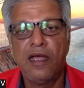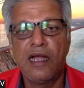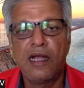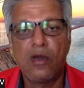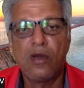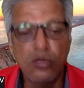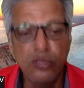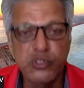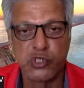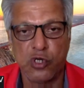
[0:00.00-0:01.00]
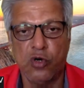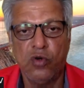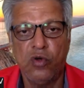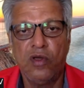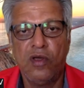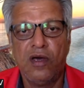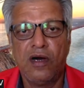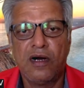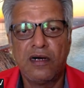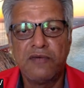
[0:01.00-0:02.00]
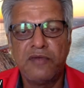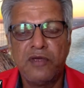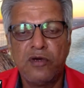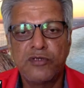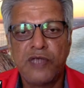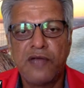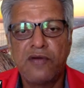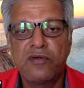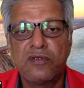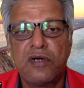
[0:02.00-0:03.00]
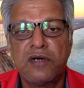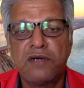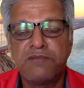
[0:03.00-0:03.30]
And also, we also have to